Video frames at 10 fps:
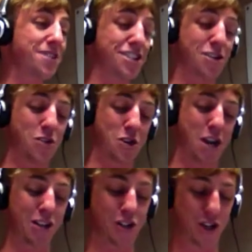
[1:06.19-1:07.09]

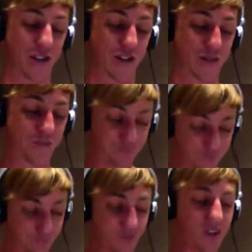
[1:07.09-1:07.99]
Delicious!
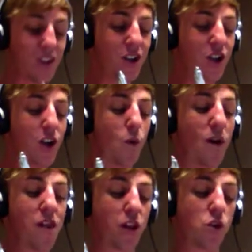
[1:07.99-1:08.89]

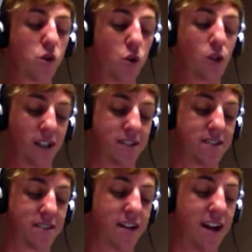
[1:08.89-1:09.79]
One of the
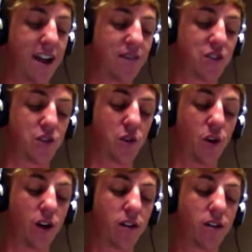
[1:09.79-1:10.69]
coolest I ever
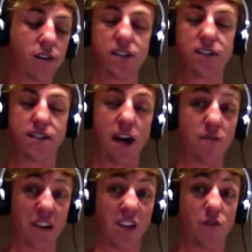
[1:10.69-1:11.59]
saw, this is
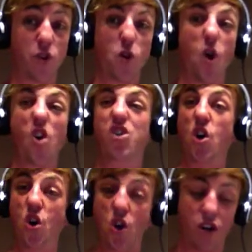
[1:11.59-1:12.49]
finger food or hors
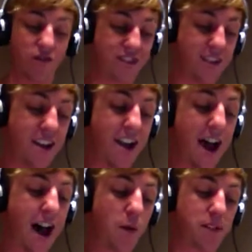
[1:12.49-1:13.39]
d'oeuvres,
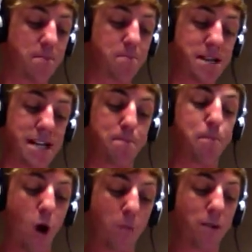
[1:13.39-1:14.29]
was a mini
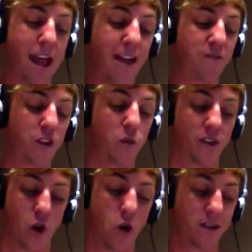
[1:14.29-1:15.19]
pot plant filled
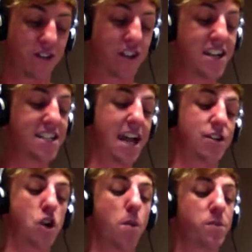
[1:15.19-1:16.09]
with hummus
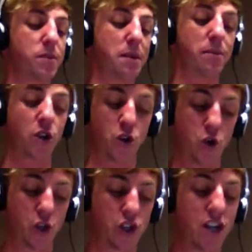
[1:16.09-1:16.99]
and topped with baba
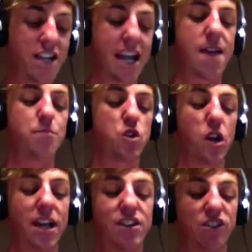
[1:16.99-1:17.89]
ganoush,
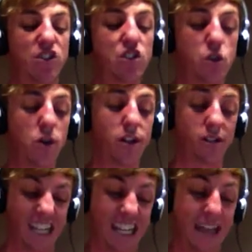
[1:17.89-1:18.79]
emulating
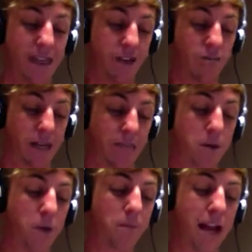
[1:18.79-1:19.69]
soil in that little mini
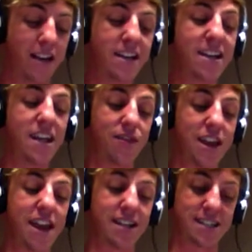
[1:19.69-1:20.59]
pot plant.
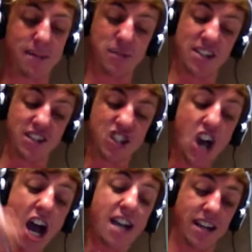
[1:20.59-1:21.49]
Then dipped
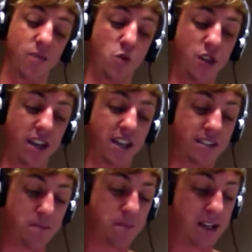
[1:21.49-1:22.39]
inside it were
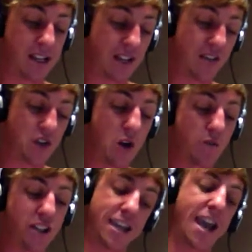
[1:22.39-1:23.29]
these mini
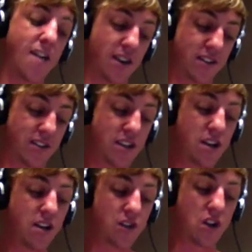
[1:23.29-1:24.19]
soft carrots.
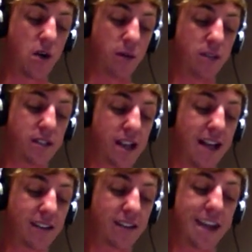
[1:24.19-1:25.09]
So it was
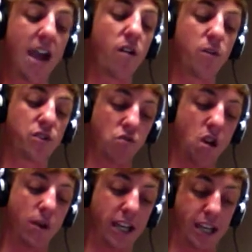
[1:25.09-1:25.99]
like the carrot was
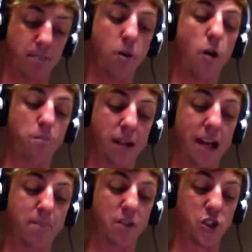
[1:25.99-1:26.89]
growing in a pot
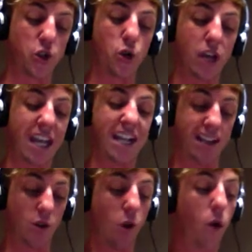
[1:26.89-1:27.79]
plant, but you could eat
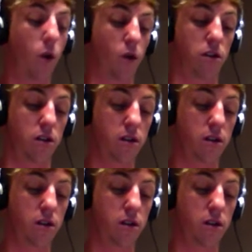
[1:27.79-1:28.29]
it all.